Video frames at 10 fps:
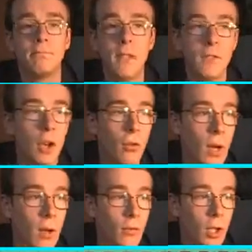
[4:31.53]
We have to go
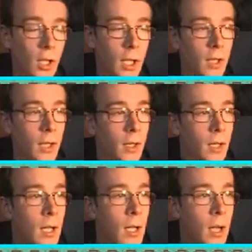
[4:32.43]
around, really.
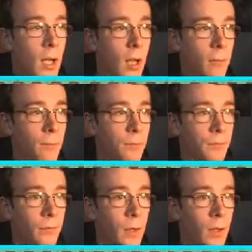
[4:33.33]
Um,
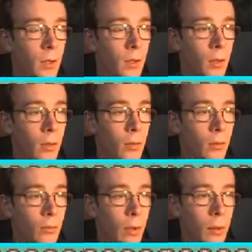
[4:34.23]

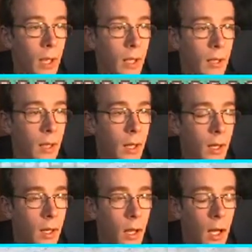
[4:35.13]
when we get in there,
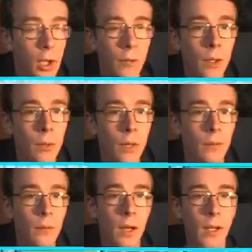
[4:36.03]
I don't think we have
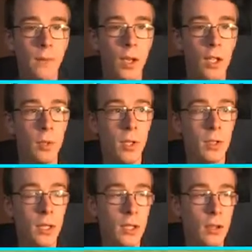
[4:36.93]
to fight that first
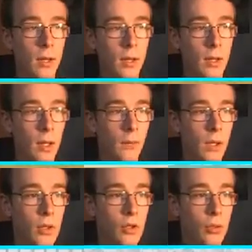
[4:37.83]
person again, do we? I think
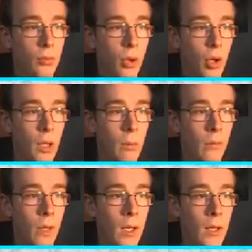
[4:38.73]
it's just Brock that we
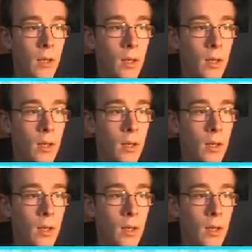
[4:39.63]
fight.